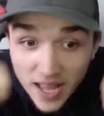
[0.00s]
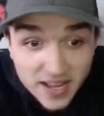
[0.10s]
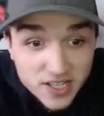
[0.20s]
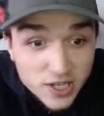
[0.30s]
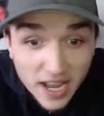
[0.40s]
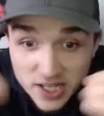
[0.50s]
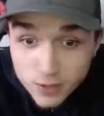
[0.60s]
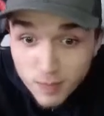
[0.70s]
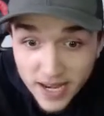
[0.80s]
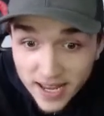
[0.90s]
can
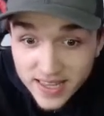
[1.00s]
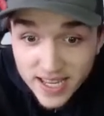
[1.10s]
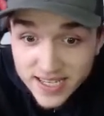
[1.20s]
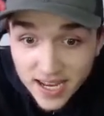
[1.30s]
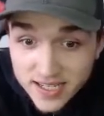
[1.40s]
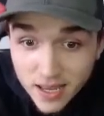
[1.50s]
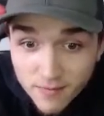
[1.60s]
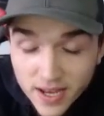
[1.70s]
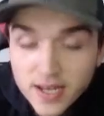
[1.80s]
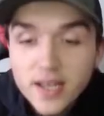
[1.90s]
spin it in the exact
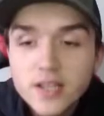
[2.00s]
same vein.